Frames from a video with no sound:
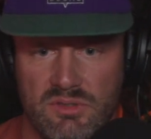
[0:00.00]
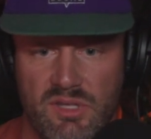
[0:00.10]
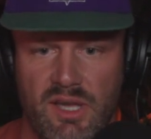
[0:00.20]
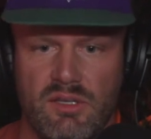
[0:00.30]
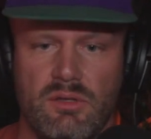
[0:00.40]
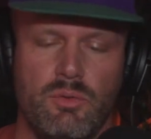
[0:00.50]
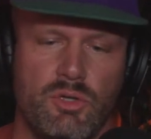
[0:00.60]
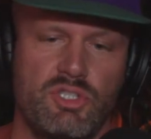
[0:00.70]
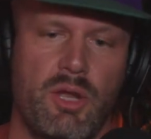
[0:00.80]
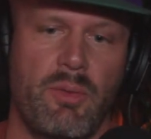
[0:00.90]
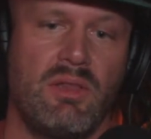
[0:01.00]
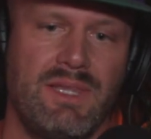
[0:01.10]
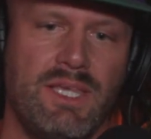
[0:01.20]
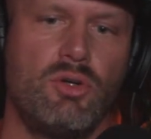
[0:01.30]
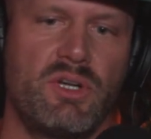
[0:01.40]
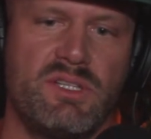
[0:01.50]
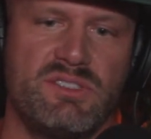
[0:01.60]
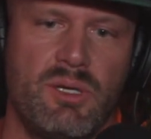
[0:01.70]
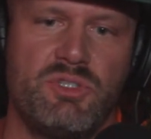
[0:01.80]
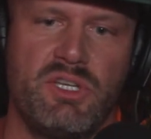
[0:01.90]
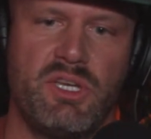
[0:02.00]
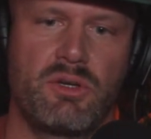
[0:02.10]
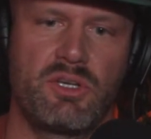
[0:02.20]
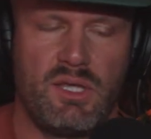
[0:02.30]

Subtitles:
technically, we're talking about legal consumption here.